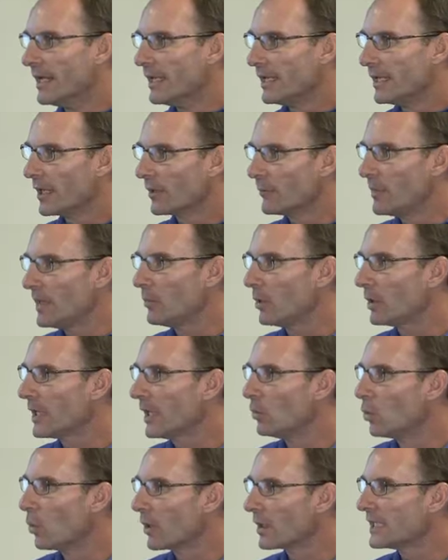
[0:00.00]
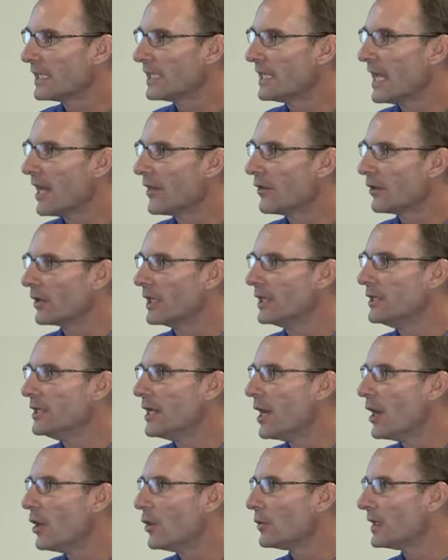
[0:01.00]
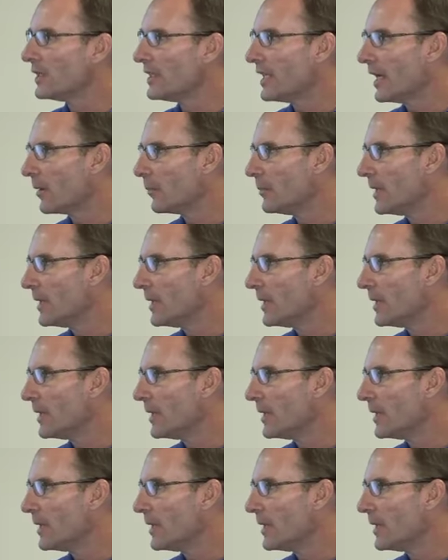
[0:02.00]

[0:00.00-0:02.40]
Here people can work together and know that they'll